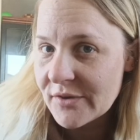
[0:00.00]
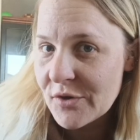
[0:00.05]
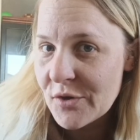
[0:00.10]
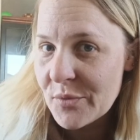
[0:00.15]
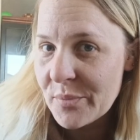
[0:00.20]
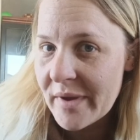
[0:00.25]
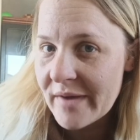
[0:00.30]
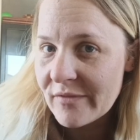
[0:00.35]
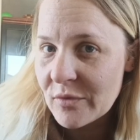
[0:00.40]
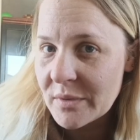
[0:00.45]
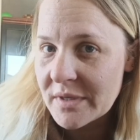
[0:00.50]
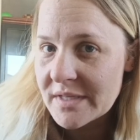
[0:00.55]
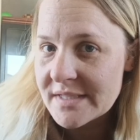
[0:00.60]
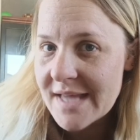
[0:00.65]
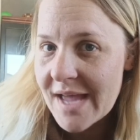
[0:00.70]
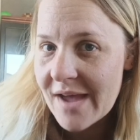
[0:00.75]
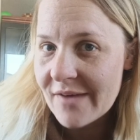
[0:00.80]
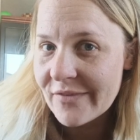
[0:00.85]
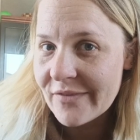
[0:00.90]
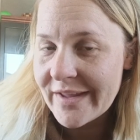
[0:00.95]
Hope everyone is
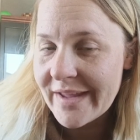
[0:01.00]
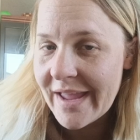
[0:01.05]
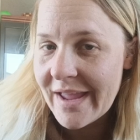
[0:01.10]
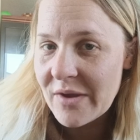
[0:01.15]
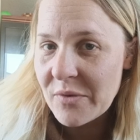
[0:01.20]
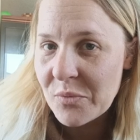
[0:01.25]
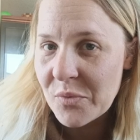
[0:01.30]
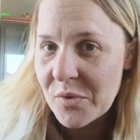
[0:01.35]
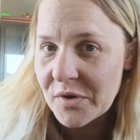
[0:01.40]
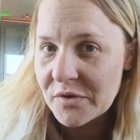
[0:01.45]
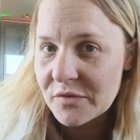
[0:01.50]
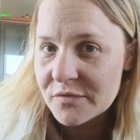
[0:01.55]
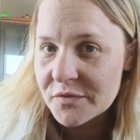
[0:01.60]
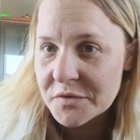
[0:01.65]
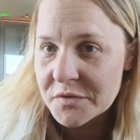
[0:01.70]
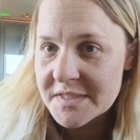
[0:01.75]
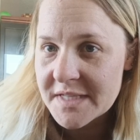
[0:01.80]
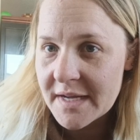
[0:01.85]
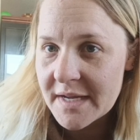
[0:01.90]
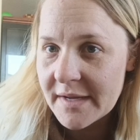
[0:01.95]
having a wonderful
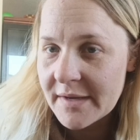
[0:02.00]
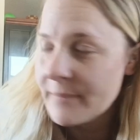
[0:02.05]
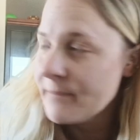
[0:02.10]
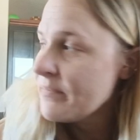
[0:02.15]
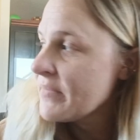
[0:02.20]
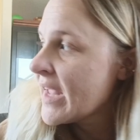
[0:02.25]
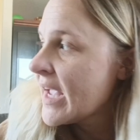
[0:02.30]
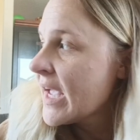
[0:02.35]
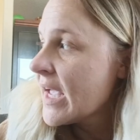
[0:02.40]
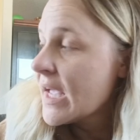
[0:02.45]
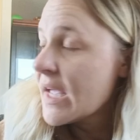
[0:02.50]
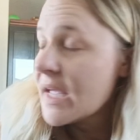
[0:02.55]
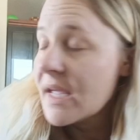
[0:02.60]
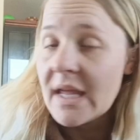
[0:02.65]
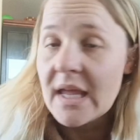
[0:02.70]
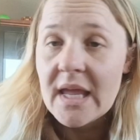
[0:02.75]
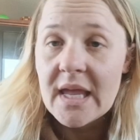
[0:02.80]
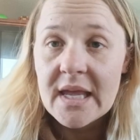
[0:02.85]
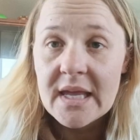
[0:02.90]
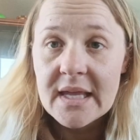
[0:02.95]
day.
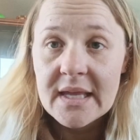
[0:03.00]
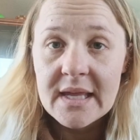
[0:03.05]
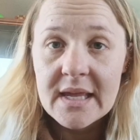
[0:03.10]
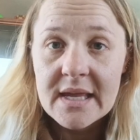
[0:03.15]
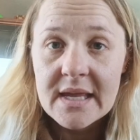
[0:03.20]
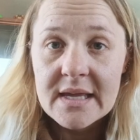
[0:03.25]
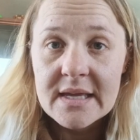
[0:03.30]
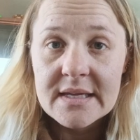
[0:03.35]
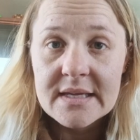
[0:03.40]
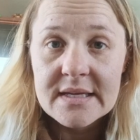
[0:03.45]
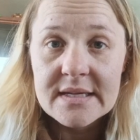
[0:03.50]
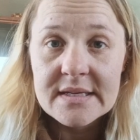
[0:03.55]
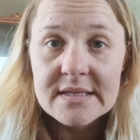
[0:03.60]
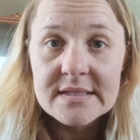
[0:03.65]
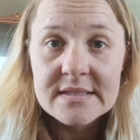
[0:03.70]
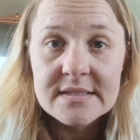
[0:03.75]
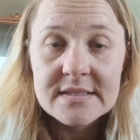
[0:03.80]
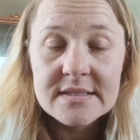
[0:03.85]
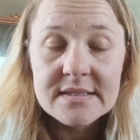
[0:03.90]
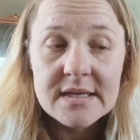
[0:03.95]
It
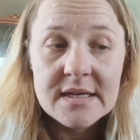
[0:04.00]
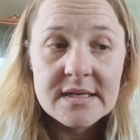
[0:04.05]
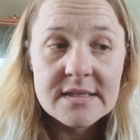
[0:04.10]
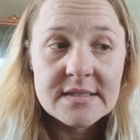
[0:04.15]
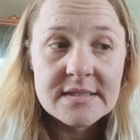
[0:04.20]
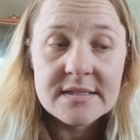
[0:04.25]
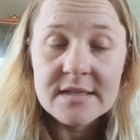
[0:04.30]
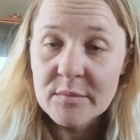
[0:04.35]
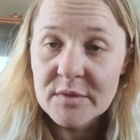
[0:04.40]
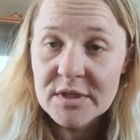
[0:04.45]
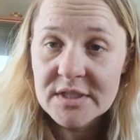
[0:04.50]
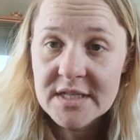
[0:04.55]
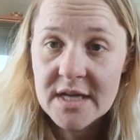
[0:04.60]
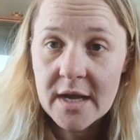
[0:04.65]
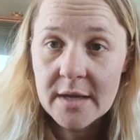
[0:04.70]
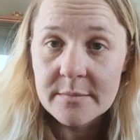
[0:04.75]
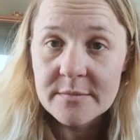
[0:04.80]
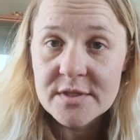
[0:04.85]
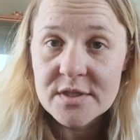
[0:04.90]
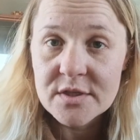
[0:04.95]
is
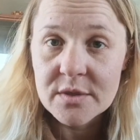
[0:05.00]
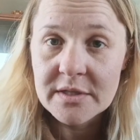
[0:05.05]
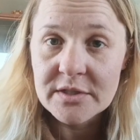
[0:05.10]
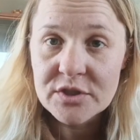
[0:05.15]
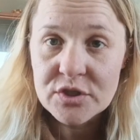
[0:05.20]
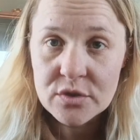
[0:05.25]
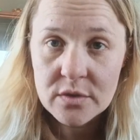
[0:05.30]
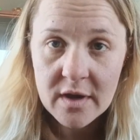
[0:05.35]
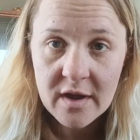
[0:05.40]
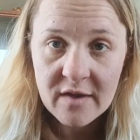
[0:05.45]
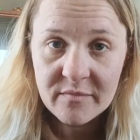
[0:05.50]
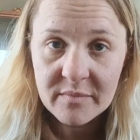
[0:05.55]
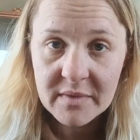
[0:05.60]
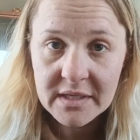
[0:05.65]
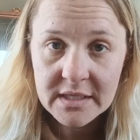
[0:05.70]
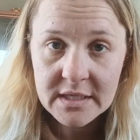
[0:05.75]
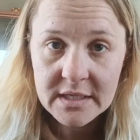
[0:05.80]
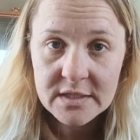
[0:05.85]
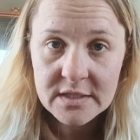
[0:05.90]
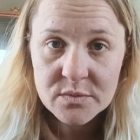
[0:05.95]
summertime, so I do have my
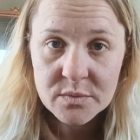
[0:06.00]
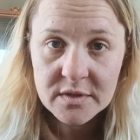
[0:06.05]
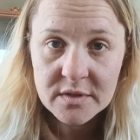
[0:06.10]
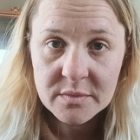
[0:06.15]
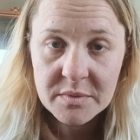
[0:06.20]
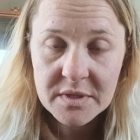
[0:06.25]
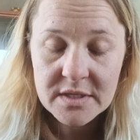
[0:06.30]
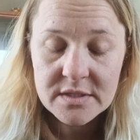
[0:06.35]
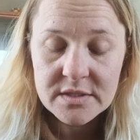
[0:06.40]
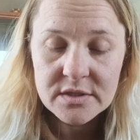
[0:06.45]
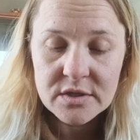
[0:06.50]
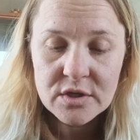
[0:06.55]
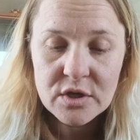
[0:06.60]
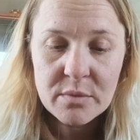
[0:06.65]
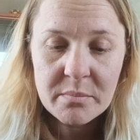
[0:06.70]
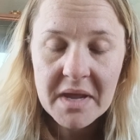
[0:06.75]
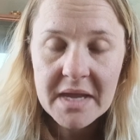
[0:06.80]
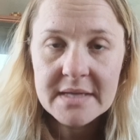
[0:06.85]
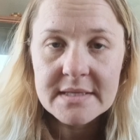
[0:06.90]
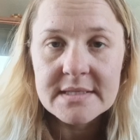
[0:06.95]
kids with me, so you
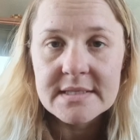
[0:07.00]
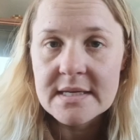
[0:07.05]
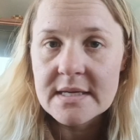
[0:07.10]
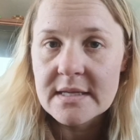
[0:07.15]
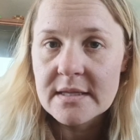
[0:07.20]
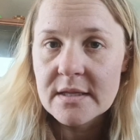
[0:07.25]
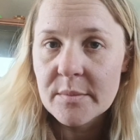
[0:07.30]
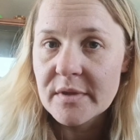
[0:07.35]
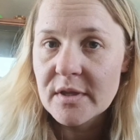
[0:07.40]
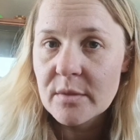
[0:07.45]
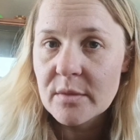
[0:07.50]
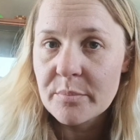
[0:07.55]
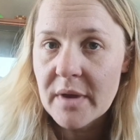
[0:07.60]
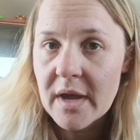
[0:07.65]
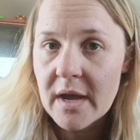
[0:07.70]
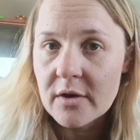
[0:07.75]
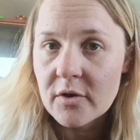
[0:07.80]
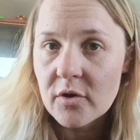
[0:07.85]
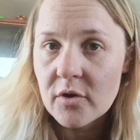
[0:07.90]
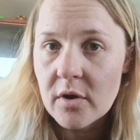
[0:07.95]
may see them in the
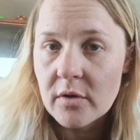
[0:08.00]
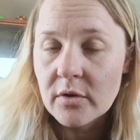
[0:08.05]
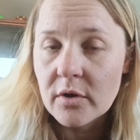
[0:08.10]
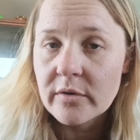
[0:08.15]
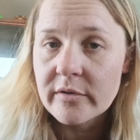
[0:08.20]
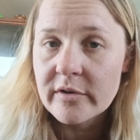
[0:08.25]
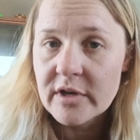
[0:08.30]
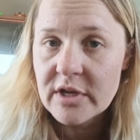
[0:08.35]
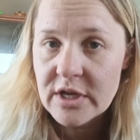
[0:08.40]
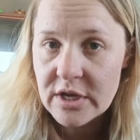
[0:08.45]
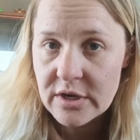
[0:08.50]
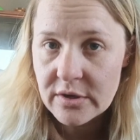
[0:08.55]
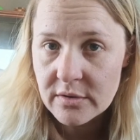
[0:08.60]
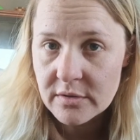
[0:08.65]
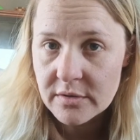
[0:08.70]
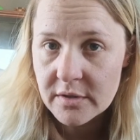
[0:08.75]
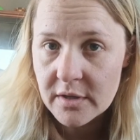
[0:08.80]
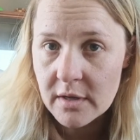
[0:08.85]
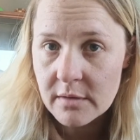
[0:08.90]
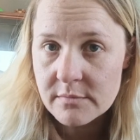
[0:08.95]
background or hear
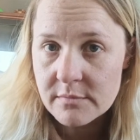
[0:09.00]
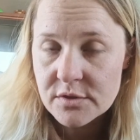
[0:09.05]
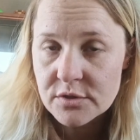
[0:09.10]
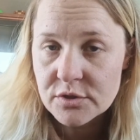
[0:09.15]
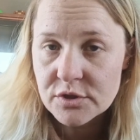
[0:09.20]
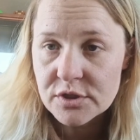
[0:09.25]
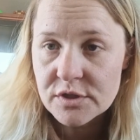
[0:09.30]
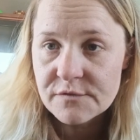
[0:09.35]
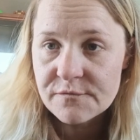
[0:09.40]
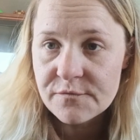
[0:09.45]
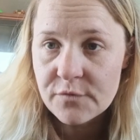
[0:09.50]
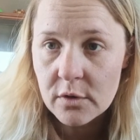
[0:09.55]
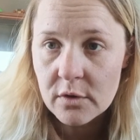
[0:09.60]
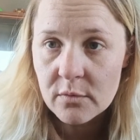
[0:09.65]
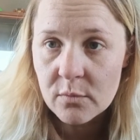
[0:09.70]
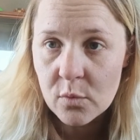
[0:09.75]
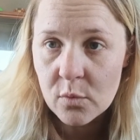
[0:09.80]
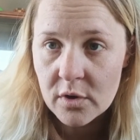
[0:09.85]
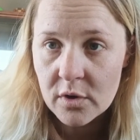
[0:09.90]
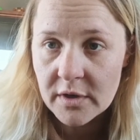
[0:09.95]
them. So just
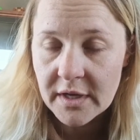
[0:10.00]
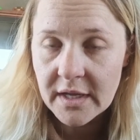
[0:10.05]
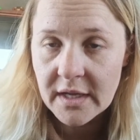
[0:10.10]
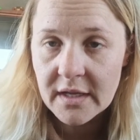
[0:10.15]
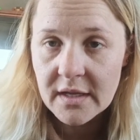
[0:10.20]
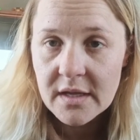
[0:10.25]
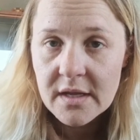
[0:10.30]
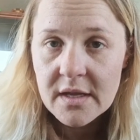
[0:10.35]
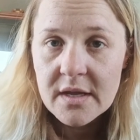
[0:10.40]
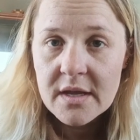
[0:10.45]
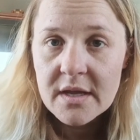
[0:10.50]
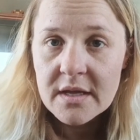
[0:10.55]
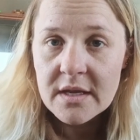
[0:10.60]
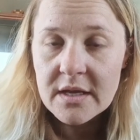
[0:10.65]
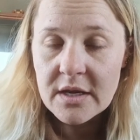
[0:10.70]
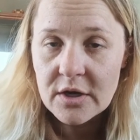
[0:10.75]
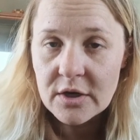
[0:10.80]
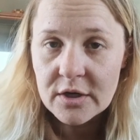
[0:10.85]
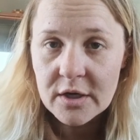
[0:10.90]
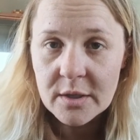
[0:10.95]
forewarning,
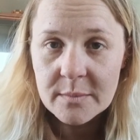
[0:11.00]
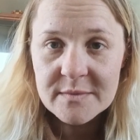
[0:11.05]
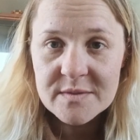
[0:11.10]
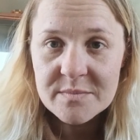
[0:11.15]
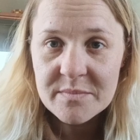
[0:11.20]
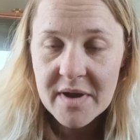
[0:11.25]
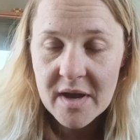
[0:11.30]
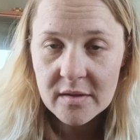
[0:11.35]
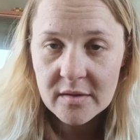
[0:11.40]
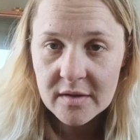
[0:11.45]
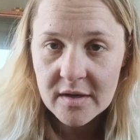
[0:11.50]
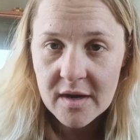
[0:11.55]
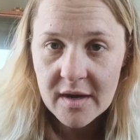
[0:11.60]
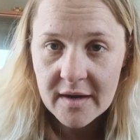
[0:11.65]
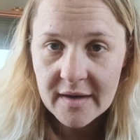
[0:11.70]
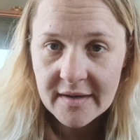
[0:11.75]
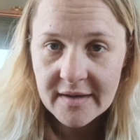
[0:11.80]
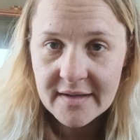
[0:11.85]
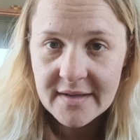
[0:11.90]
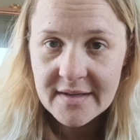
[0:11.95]
here comes
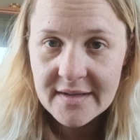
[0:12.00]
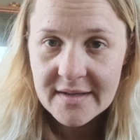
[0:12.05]
Malachi.